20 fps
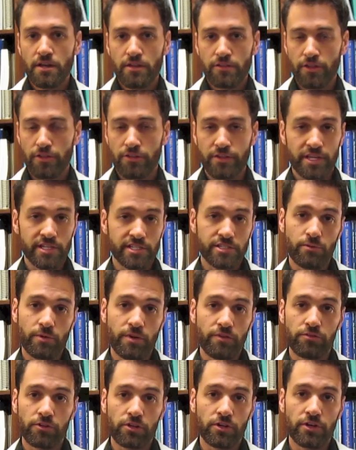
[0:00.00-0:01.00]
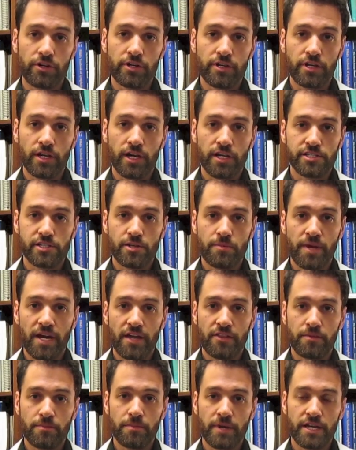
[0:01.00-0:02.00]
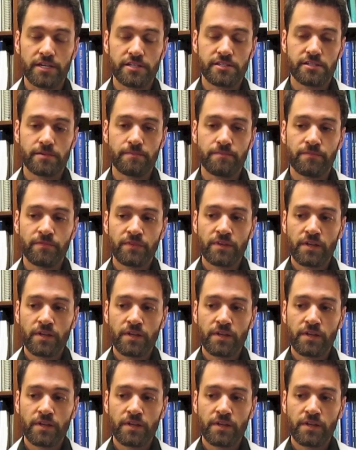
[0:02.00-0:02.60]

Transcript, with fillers: the things that we've learned in osteopathic medicine.